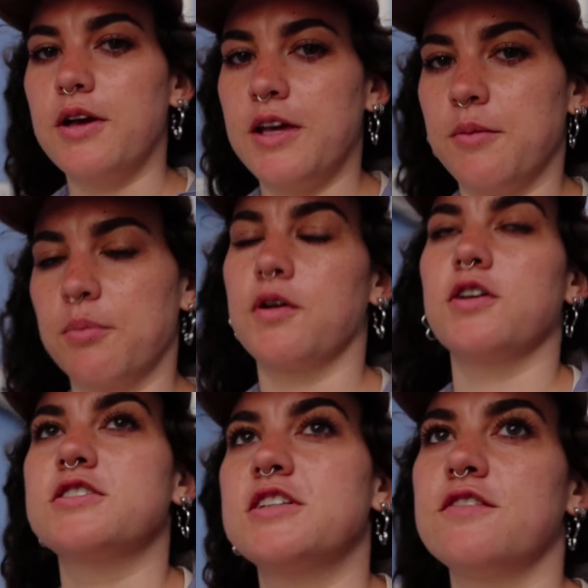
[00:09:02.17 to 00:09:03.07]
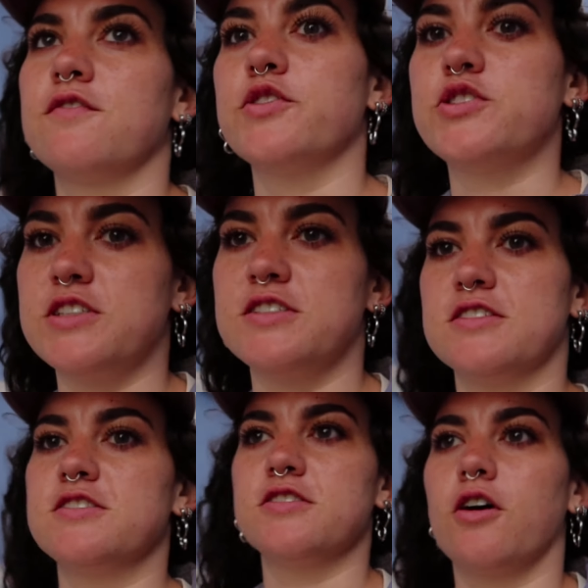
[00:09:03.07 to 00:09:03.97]
in person
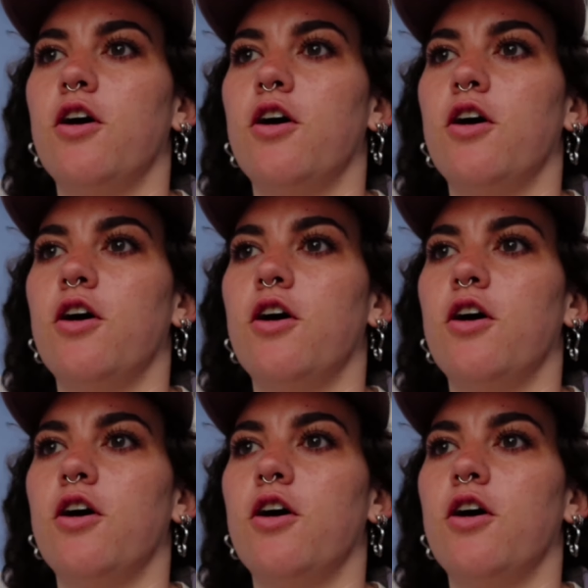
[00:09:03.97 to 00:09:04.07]
versus